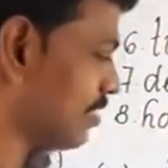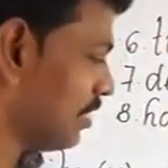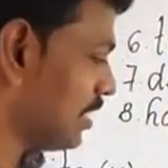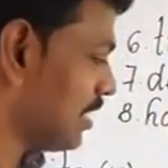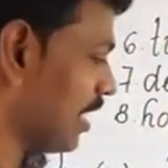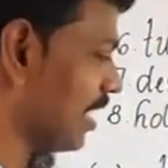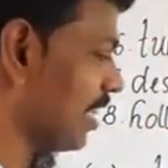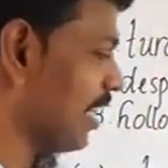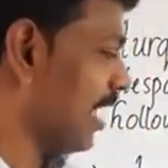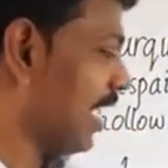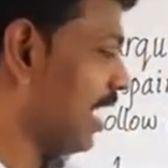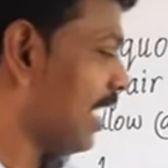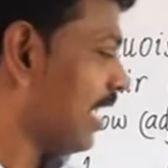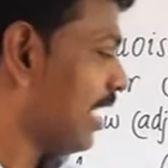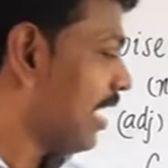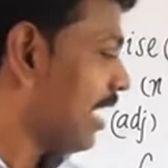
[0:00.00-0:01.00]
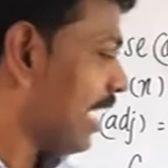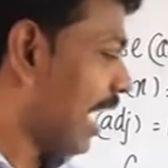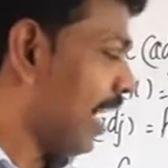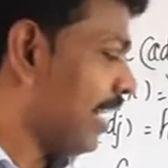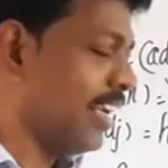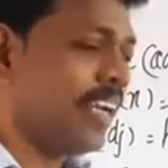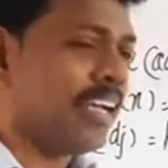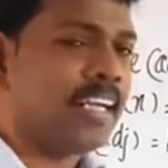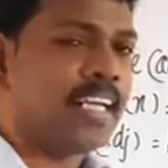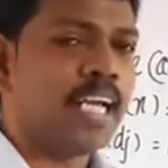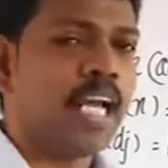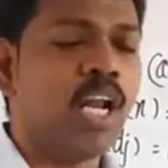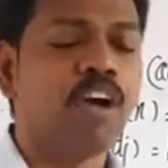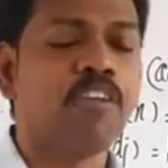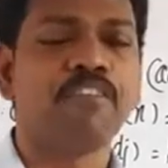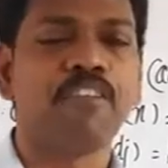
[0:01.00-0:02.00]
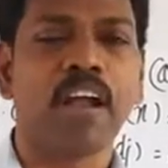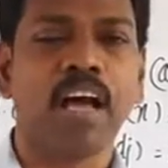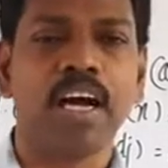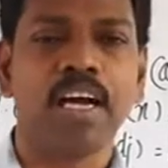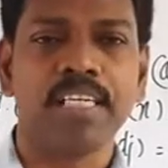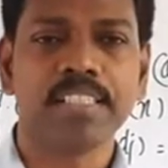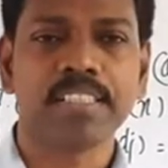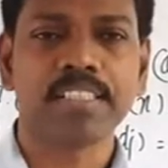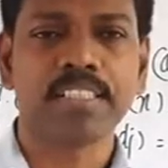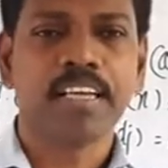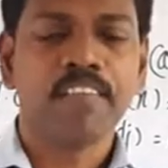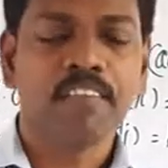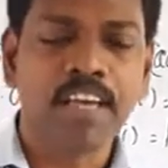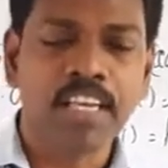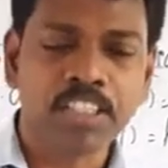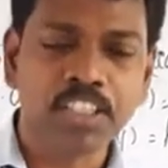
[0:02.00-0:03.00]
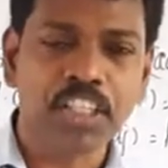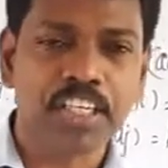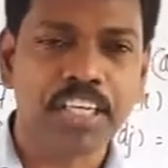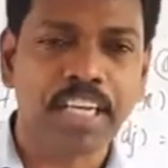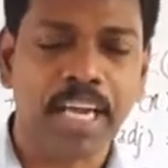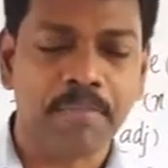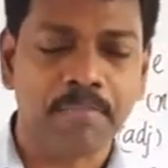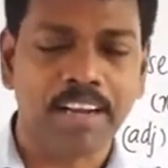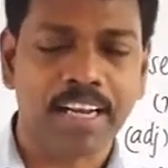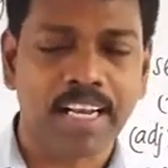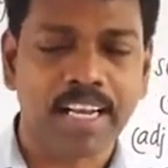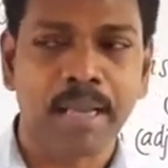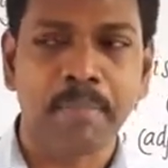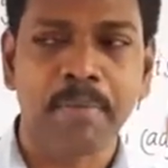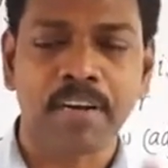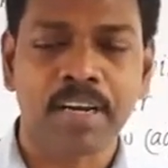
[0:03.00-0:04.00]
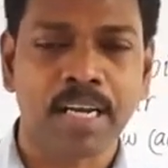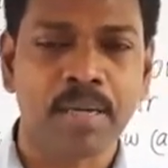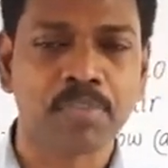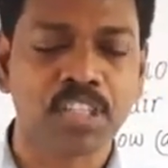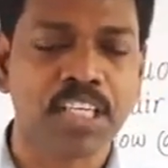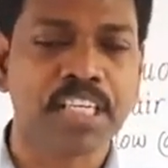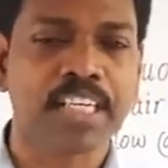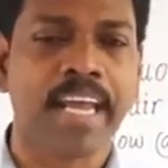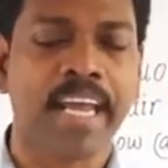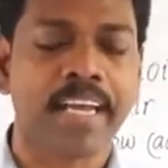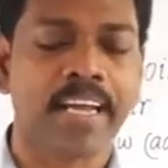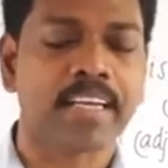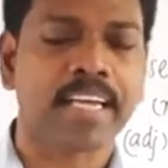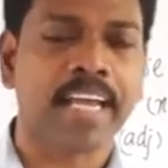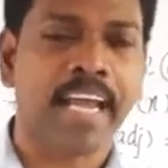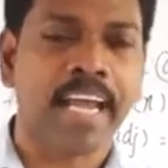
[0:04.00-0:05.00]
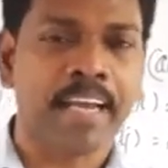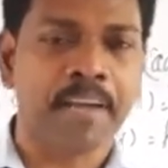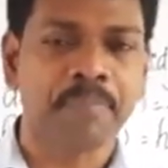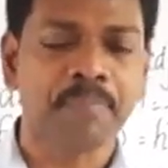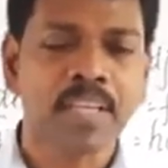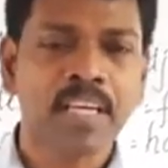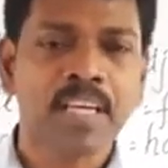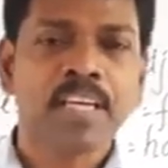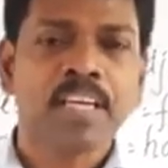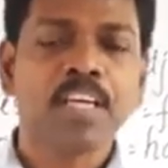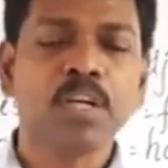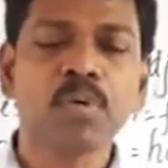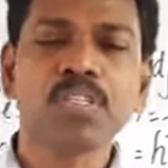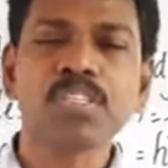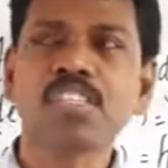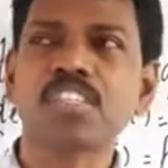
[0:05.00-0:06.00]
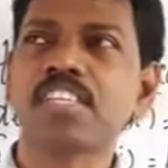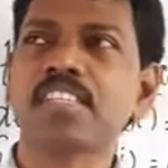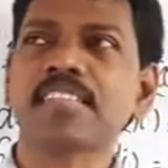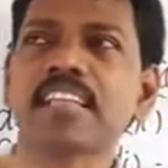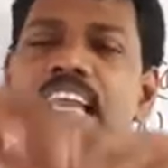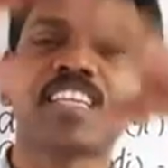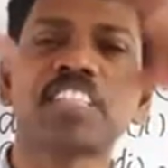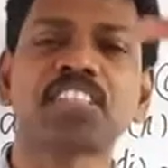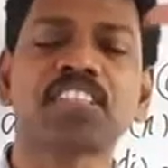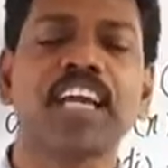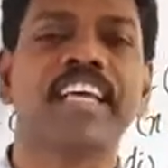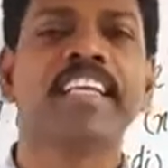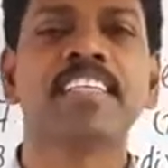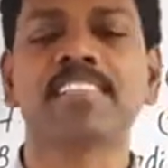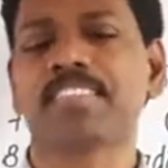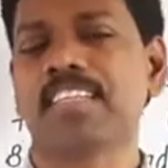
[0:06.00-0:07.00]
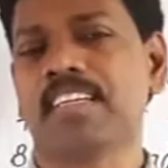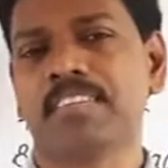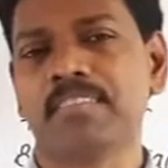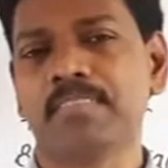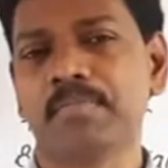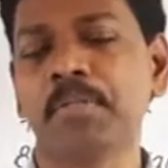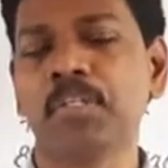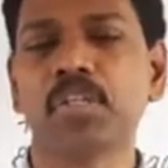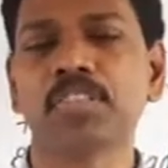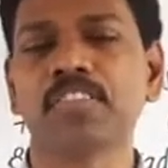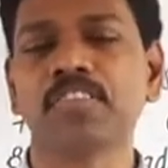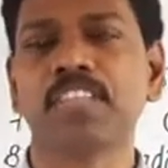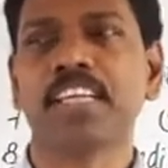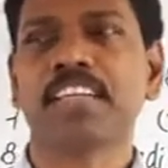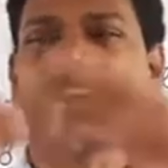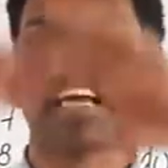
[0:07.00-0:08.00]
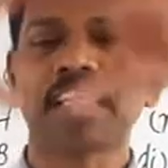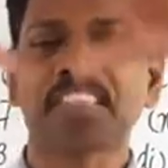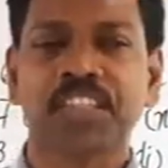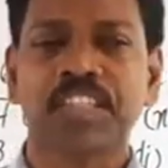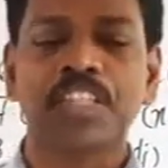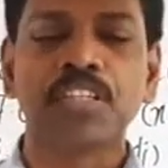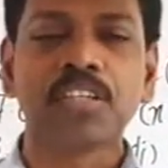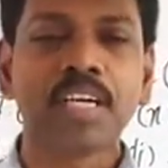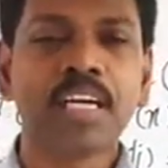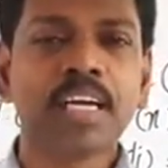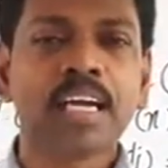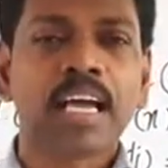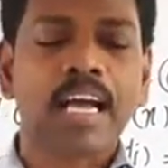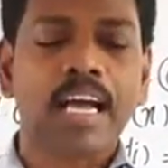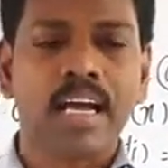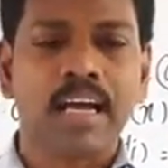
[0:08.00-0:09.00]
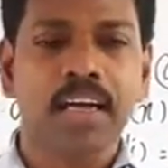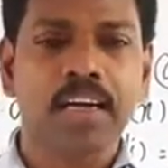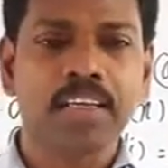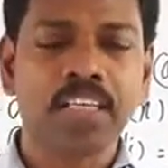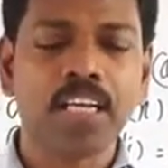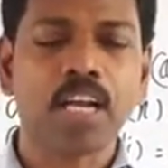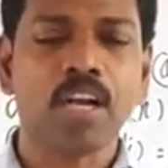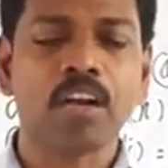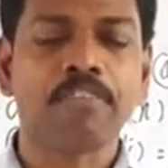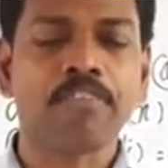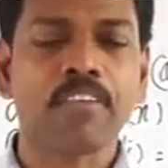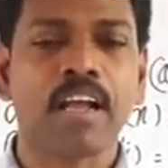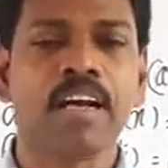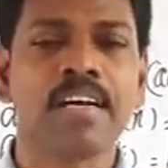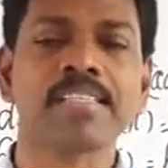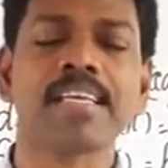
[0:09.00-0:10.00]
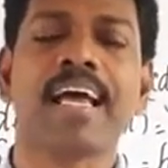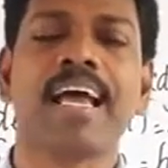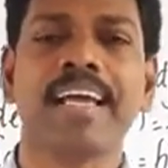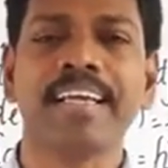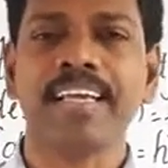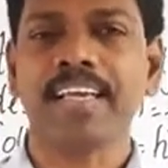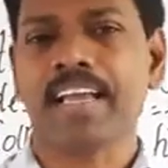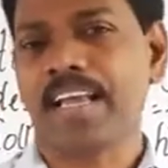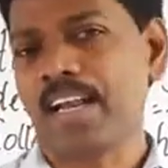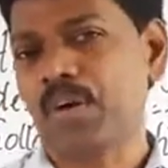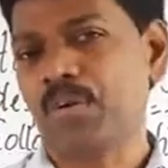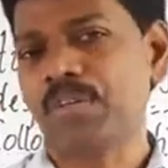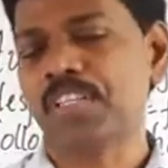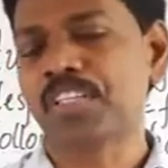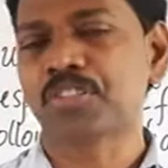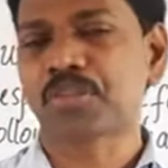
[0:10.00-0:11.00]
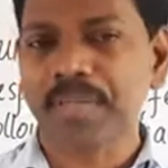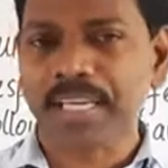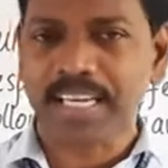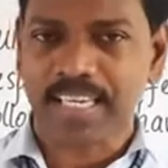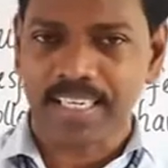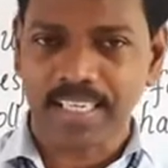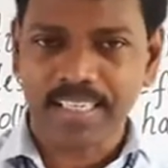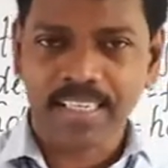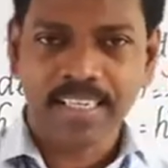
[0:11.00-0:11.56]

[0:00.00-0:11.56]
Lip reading: Which are they? Hanging yellow flowers. When she came, when the laburnum tree came, it was just like shining sun because of the attractive yellow flowers hanging around the tree.